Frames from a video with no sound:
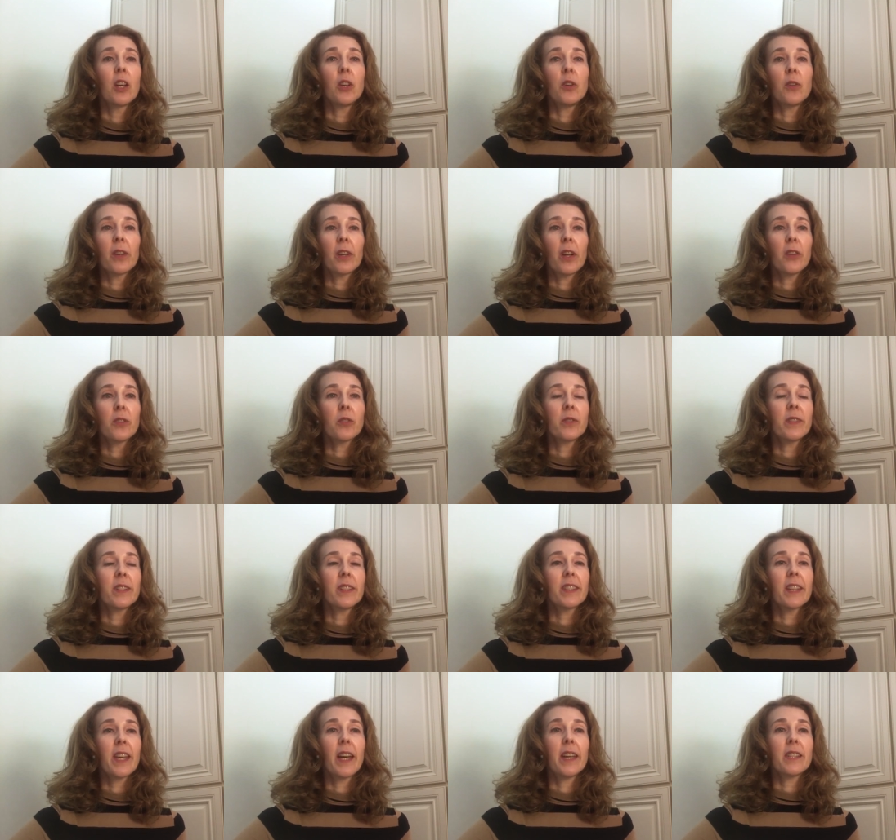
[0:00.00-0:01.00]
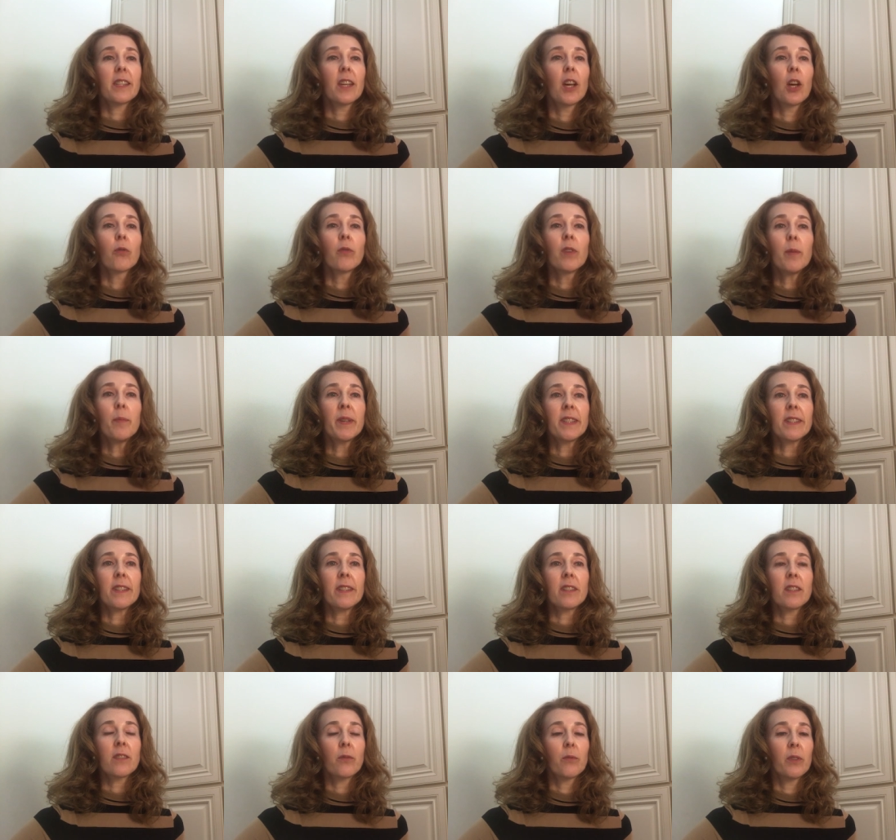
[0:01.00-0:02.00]
You could also discuss
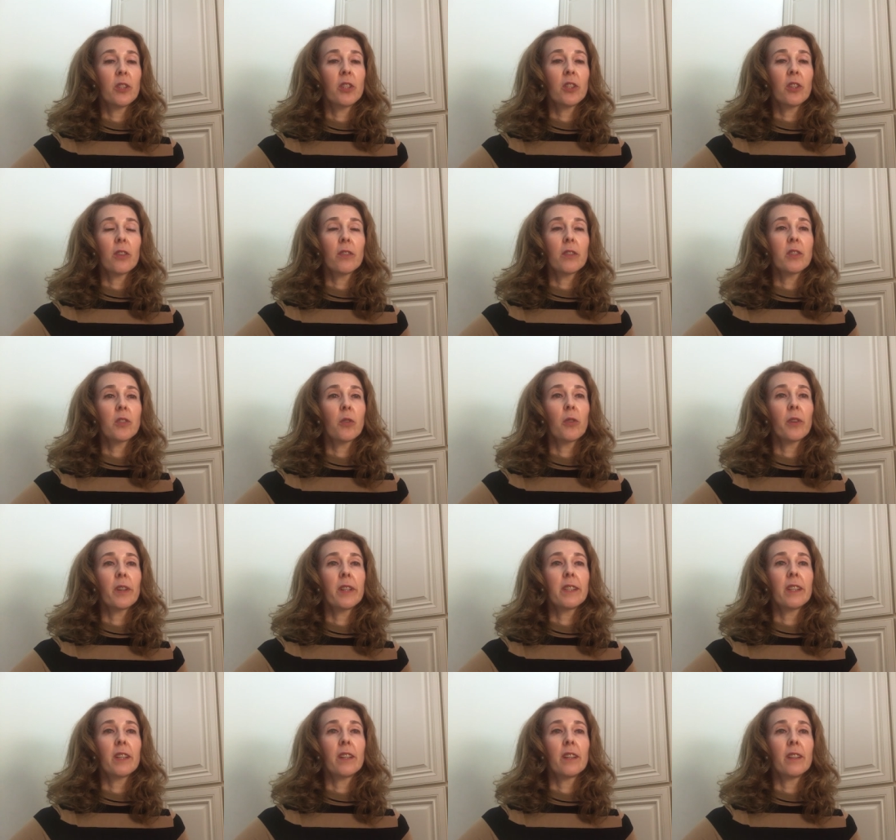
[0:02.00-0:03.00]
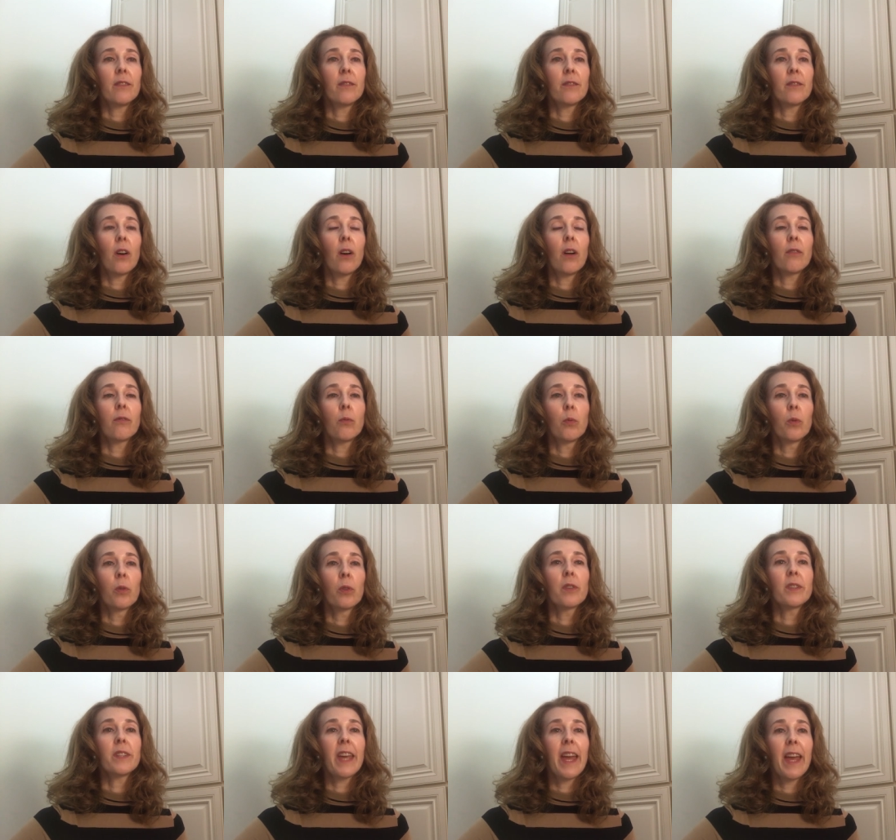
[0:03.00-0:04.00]
rebuses, which are stories that involve
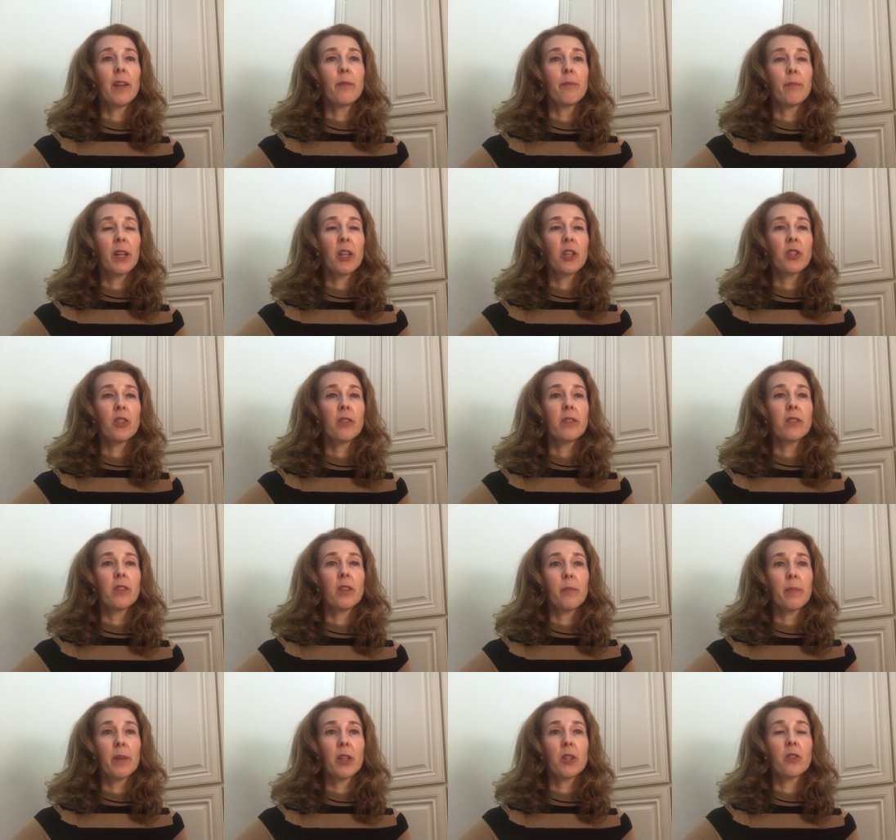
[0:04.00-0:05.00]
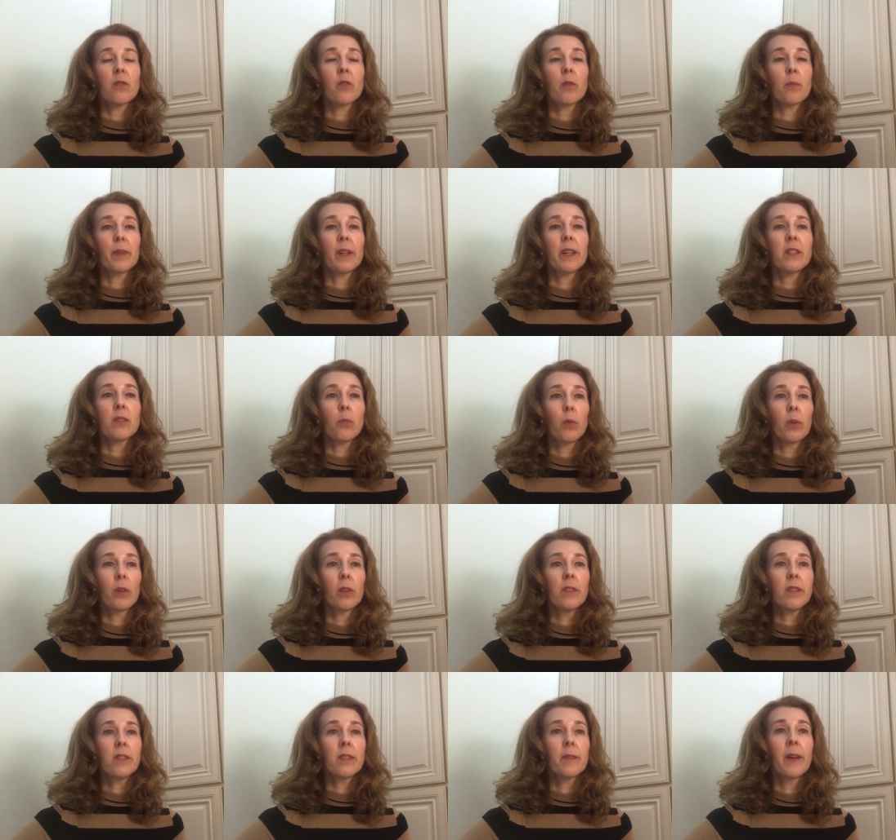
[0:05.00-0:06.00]
words and pictures, and the pictures replace
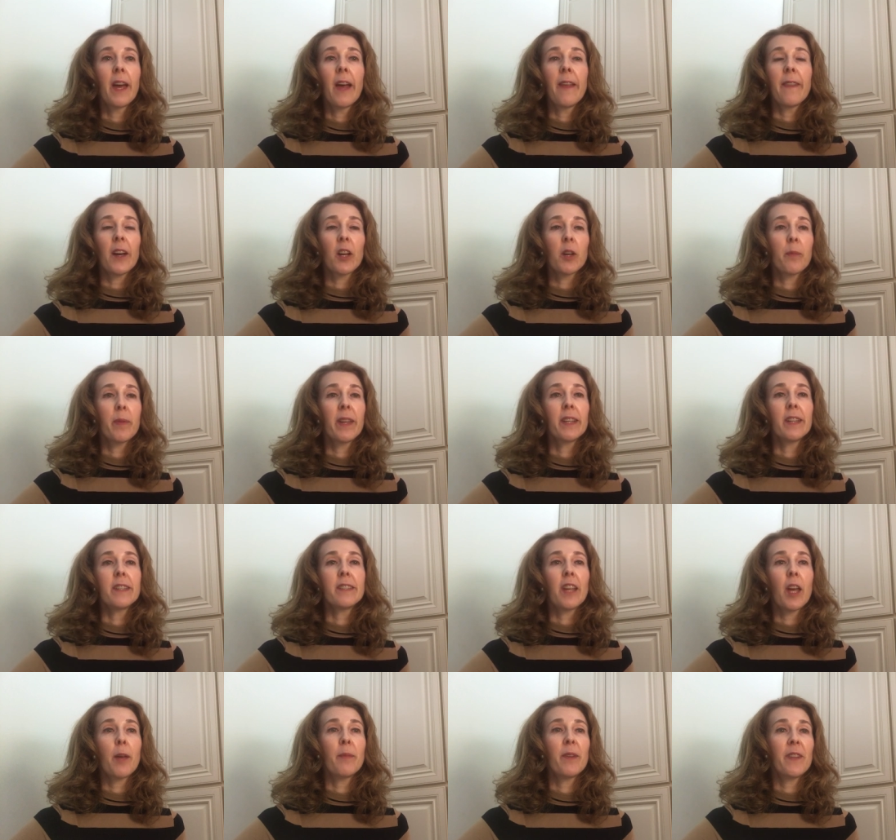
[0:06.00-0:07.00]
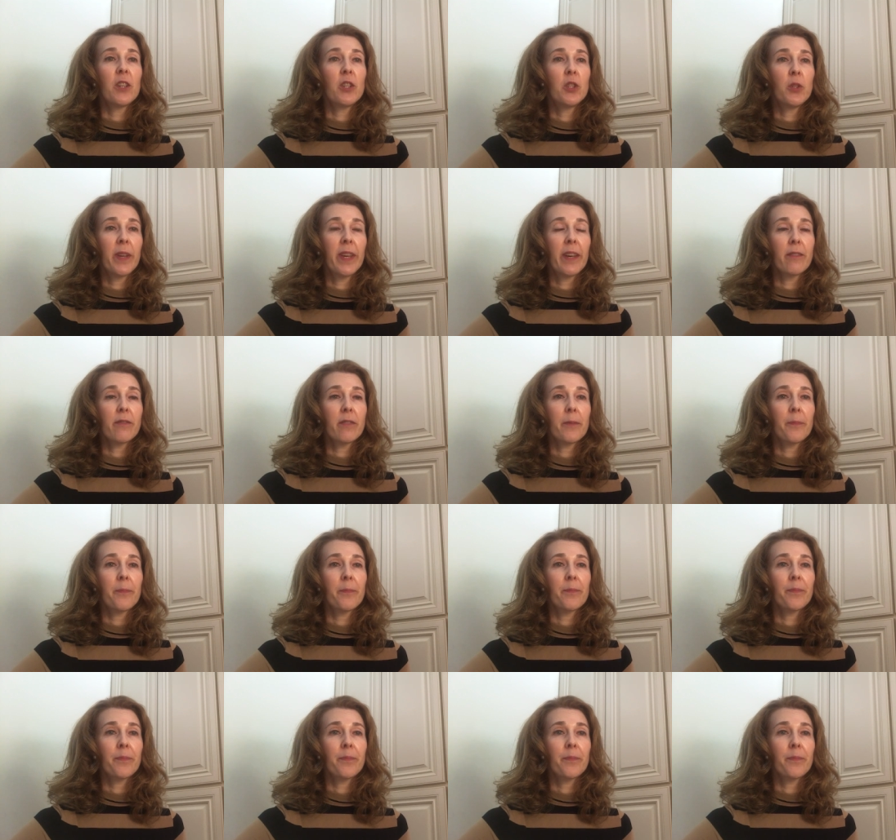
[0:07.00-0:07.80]
words. That could be an assignment that you give.